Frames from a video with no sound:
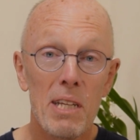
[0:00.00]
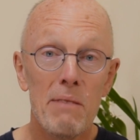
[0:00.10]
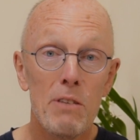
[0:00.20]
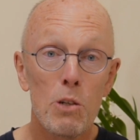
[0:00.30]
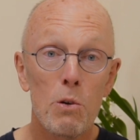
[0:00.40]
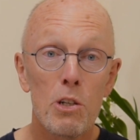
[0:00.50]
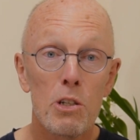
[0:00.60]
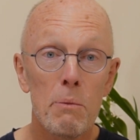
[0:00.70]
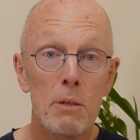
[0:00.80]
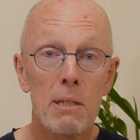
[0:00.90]
individual
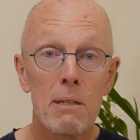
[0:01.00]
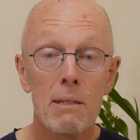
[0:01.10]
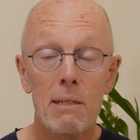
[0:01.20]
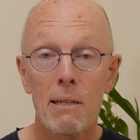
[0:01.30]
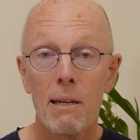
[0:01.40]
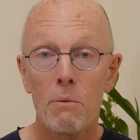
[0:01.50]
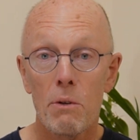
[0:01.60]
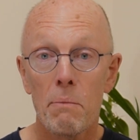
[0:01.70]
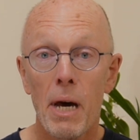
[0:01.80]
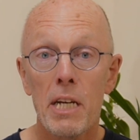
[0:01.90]
contributors,
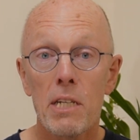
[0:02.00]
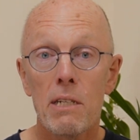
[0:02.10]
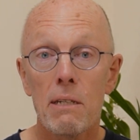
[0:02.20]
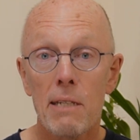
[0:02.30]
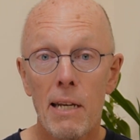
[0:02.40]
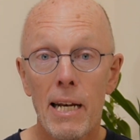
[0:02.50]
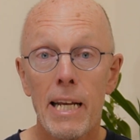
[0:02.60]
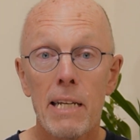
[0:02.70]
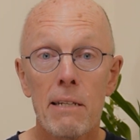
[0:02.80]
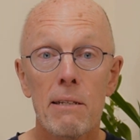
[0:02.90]
with managers and
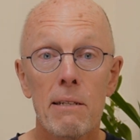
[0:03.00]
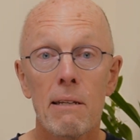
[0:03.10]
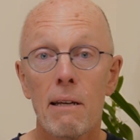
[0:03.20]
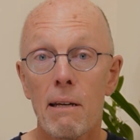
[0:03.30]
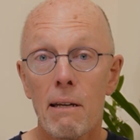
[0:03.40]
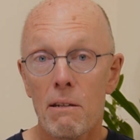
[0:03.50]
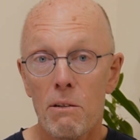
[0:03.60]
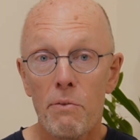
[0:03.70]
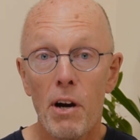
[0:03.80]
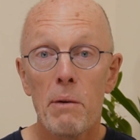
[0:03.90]
leaders to
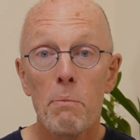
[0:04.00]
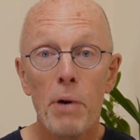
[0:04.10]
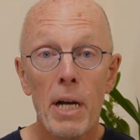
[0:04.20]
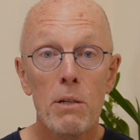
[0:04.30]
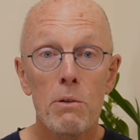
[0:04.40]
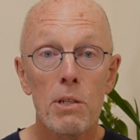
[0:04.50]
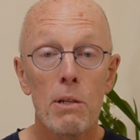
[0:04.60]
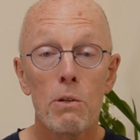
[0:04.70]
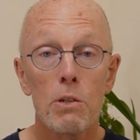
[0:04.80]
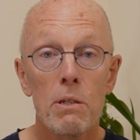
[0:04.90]
find practical
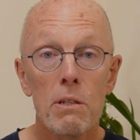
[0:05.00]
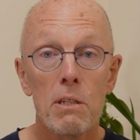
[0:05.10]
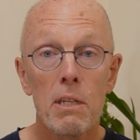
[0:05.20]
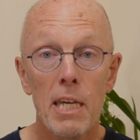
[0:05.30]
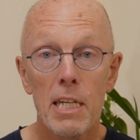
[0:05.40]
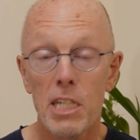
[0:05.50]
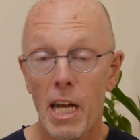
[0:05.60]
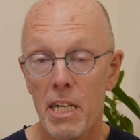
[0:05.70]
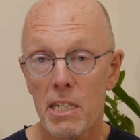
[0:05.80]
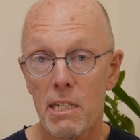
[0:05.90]
solutions to their
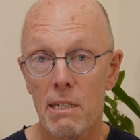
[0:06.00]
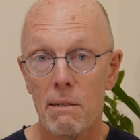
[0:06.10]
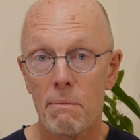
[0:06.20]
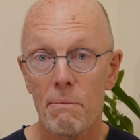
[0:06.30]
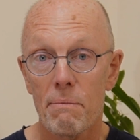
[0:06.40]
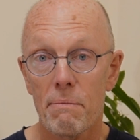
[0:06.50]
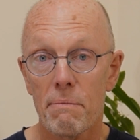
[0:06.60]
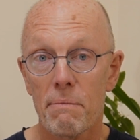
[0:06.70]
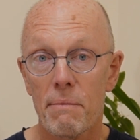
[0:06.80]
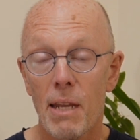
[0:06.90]
challenges.
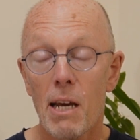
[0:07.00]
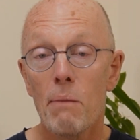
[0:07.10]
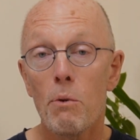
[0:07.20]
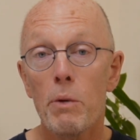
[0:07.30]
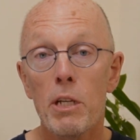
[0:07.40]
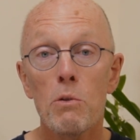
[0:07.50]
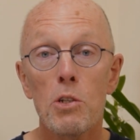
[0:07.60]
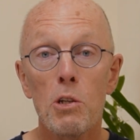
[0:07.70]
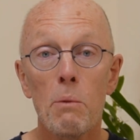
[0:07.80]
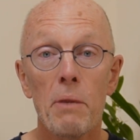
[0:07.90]
But we don't
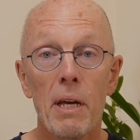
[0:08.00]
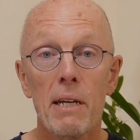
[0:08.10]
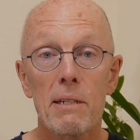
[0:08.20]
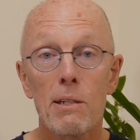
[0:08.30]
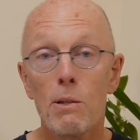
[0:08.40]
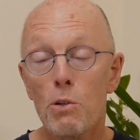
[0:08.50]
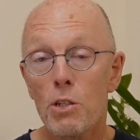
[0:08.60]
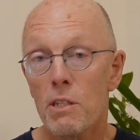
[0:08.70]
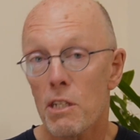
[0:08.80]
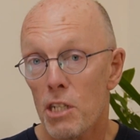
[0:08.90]
stop there.
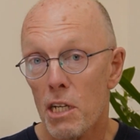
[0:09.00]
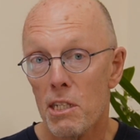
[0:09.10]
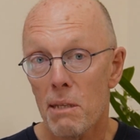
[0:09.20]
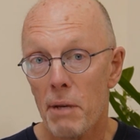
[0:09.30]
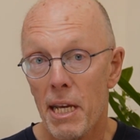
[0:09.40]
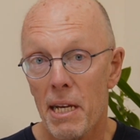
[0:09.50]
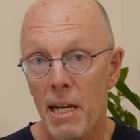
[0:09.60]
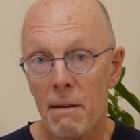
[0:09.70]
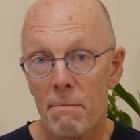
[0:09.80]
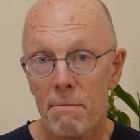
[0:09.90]
Solutions are just the beginning.